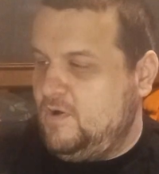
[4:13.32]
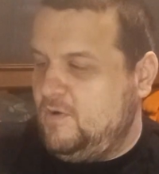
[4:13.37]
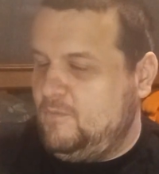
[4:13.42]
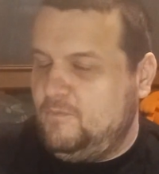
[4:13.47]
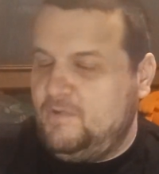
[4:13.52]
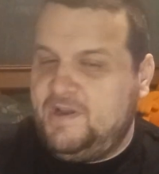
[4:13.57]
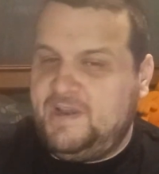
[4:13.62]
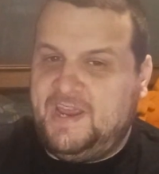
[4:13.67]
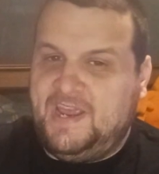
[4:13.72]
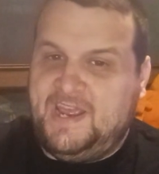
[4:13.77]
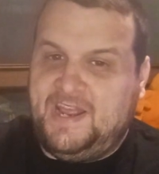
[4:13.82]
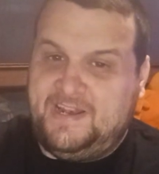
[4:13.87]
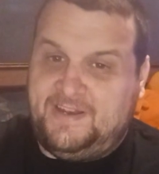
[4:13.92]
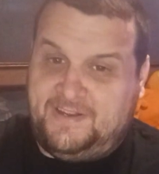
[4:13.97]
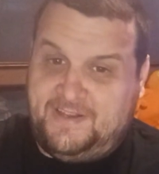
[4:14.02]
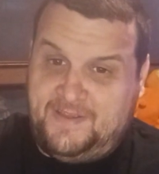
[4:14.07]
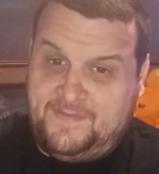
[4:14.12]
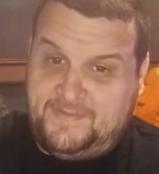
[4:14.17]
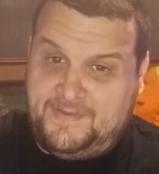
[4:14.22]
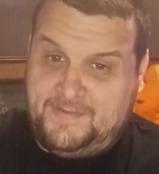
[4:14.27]
One
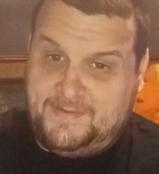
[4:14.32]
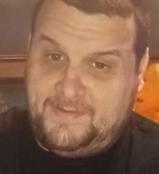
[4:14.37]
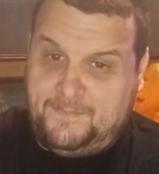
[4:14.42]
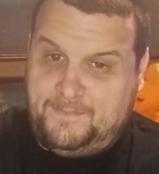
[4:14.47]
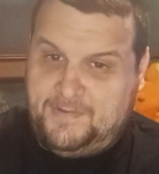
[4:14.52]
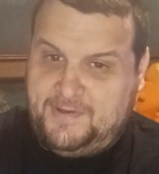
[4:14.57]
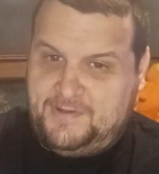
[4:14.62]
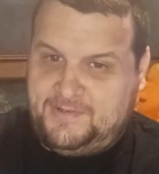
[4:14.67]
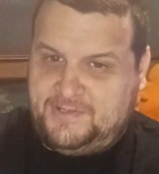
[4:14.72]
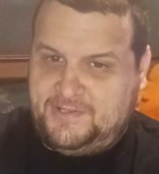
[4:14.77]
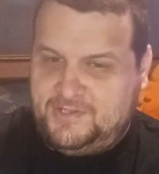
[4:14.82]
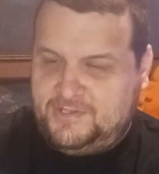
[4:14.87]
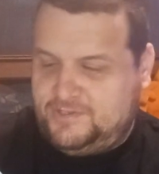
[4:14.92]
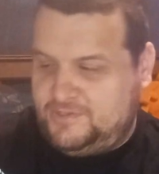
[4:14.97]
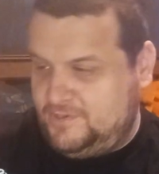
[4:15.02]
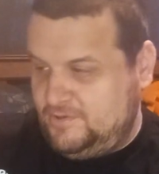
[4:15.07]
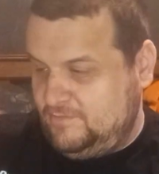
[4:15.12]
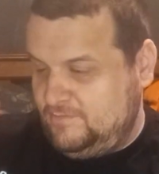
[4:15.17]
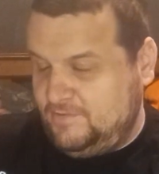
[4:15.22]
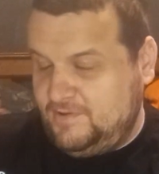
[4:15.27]
hand gives him the ability to
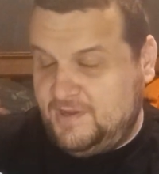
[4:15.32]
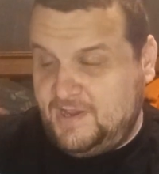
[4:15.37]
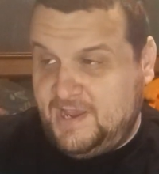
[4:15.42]
shoot